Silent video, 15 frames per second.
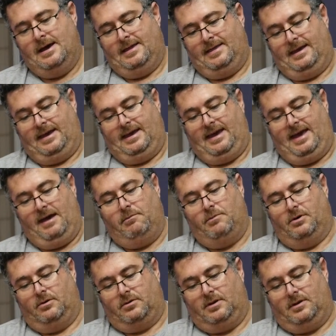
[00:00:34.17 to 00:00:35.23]
the
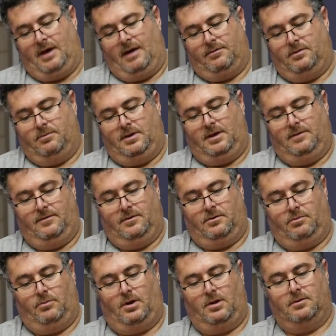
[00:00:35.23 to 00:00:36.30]
camera is going to have to be even
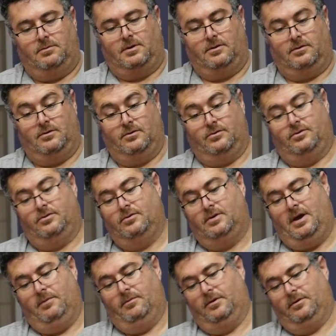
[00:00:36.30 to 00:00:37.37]
smaller because there's 2
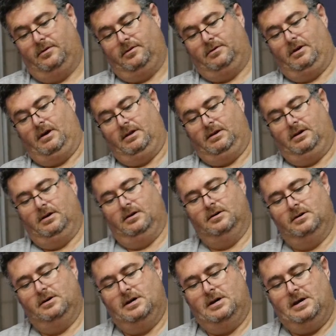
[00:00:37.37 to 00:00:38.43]
cameras inside here.
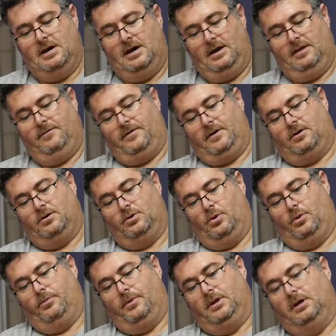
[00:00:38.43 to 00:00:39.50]
And if I could
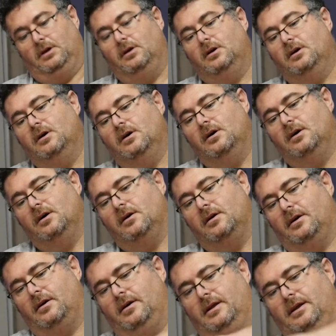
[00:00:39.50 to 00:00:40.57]
open it,
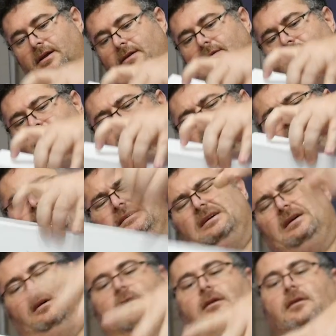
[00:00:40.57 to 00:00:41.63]
there it is.
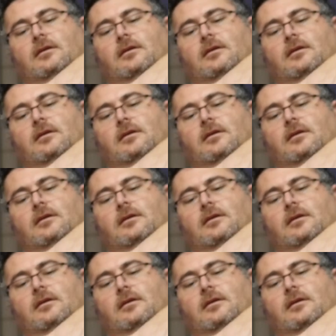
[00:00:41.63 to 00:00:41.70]
Ugh.